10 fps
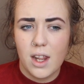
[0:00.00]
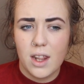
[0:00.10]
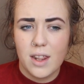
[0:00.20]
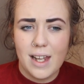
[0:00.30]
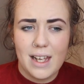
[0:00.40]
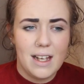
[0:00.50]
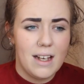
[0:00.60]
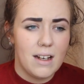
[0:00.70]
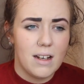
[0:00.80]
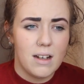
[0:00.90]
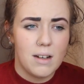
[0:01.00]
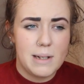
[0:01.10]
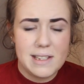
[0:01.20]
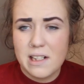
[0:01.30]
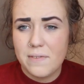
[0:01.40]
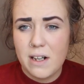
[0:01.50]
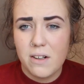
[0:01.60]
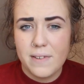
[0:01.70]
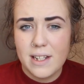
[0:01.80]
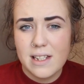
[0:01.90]
think myself out
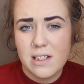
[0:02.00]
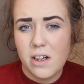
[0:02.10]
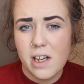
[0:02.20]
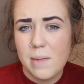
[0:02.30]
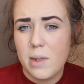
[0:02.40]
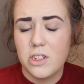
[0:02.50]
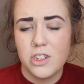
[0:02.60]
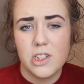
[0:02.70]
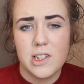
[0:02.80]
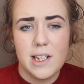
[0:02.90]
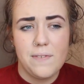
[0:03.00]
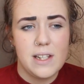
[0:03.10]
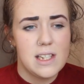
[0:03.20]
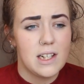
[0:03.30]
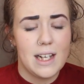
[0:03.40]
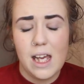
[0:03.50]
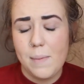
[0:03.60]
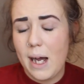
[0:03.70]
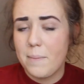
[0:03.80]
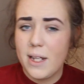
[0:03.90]
of it this time. I just thought, if this is going to
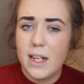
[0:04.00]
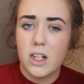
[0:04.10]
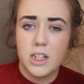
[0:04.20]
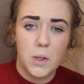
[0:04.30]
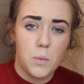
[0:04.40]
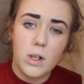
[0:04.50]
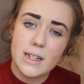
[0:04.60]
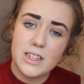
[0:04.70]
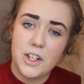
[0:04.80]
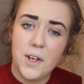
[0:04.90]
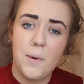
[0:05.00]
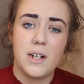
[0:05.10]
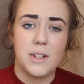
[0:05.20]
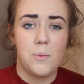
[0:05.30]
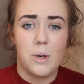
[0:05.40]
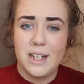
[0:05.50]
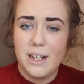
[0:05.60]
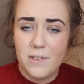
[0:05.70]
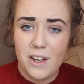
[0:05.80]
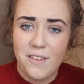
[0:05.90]
keep happening, I don't want it to. I don't want to
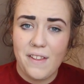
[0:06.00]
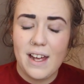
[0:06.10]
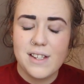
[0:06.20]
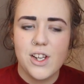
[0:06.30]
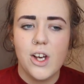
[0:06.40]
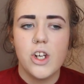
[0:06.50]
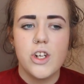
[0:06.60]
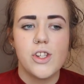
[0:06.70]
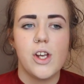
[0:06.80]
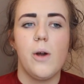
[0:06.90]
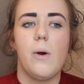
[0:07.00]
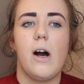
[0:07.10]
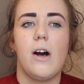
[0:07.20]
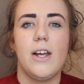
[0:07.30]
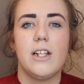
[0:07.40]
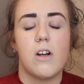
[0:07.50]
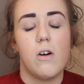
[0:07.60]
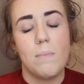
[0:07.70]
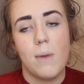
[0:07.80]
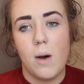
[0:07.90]
live like this. So I
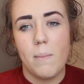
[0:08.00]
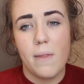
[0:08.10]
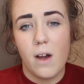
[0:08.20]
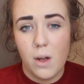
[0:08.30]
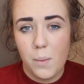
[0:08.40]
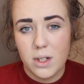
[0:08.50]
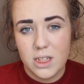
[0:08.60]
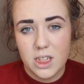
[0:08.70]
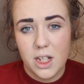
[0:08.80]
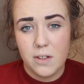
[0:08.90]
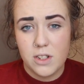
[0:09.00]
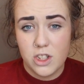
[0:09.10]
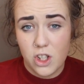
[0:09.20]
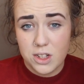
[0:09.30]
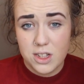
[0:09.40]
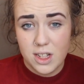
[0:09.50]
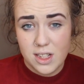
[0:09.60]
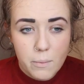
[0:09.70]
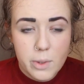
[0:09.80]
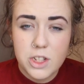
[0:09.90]
told Mom that I wanted to go to the
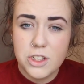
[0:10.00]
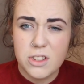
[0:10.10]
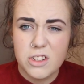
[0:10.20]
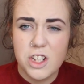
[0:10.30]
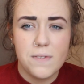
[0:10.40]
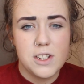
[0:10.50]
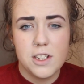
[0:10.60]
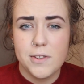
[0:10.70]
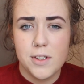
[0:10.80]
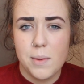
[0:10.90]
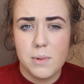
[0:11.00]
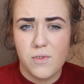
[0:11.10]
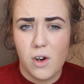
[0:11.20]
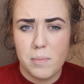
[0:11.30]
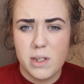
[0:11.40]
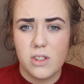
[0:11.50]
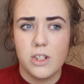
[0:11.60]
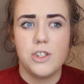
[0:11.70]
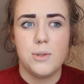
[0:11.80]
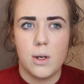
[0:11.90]
doctors, which she obviously knew something was wrong because
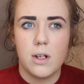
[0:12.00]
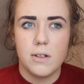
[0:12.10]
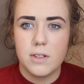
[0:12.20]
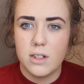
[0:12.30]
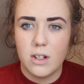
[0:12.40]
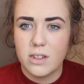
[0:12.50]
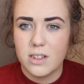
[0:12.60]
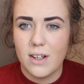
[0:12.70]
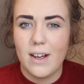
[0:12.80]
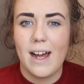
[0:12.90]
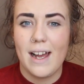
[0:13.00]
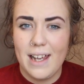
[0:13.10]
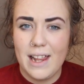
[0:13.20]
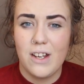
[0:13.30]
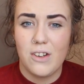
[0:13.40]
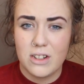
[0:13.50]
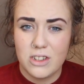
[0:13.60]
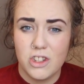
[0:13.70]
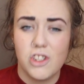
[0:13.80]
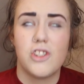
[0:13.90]
I do not go to the doctors. Like, I hate the
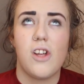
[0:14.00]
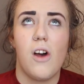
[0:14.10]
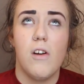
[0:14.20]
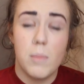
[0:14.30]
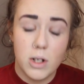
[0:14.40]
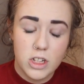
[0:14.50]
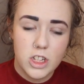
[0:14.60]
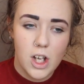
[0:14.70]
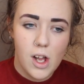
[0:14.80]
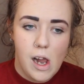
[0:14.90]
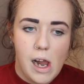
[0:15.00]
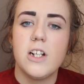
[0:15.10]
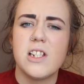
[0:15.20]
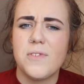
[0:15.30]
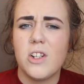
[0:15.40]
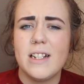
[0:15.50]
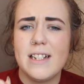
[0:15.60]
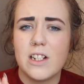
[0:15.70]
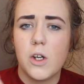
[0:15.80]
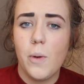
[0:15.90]
doctors so much. First of all, I
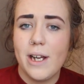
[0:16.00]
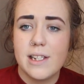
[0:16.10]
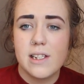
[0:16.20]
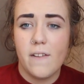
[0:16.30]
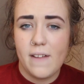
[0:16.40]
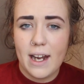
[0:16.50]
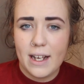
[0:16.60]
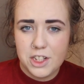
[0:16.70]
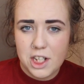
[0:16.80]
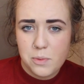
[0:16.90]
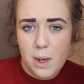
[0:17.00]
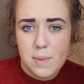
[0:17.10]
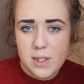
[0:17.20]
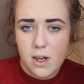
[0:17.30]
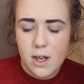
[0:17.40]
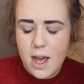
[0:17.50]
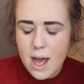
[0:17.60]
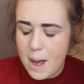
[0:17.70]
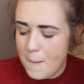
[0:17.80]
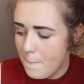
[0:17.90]
did a quiz on the NHS website
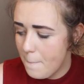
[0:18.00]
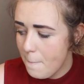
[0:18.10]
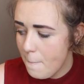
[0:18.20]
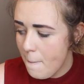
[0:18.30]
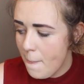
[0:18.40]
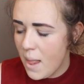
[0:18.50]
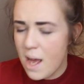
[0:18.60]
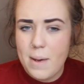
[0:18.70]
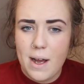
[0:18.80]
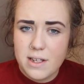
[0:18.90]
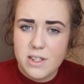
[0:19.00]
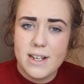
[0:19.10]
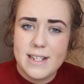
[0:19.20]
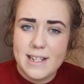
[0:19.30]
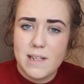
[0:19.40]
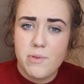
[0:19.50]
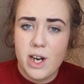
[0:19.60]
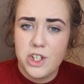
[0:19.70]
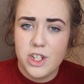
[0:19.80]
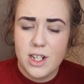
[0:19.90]
about anxiety and
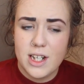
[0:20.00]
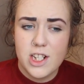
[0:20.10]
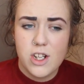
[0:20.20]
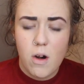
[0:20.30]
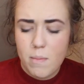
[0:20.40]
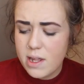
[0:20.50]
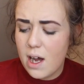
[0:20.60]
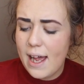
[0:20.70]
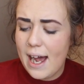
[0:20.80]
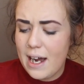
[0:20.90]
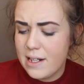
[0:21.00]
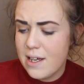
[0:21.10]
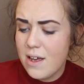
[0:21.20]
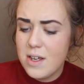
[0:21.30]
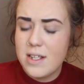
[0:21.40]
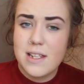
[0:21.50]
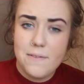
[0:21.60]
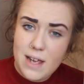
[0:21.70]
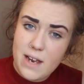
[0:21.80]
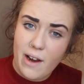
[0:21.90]
depression, and it told me that I had
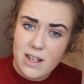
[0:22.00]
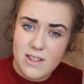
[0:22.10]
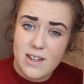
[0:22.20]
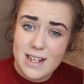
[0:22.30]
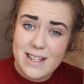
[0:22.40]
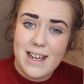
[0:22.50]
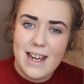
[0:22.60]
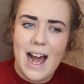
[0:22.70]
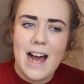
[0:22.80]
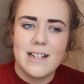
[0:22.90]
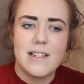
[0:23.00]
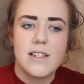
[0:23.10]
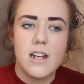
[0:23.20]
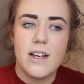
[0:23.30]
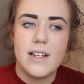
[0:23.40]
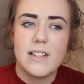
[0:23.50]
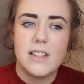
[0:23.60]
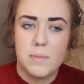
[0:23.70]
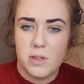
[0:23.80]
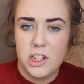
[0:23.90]
severe anxiety and slight
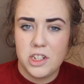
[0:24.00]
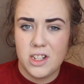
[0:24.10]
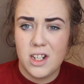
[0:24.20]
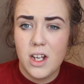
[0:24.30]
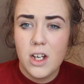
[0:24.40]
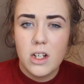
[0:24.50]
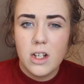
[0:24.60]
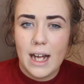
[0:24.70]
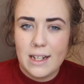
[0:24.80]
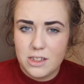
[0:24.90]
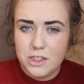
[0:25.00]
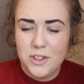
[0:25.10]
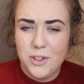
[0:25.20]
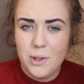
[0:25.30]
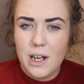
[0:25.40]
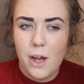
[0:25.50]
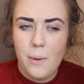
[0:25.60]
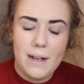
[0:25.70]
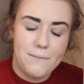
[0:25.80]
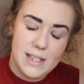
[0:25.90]
depression, and to
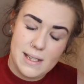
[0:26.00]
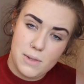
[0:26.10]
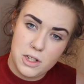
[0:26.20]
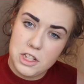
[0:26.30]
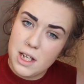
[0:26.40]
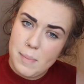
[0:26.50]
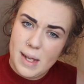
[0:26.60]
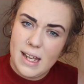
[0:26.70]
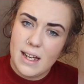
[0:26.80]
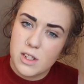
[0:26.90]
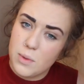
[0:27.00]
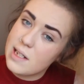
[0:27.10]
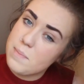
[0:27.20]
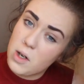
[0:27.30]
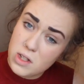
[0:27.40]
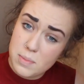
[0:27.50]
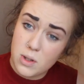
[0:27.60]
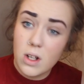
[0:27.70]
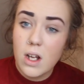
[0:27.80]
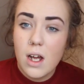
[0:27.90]
go and visit my GP as quick as
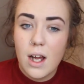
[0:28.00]
possible.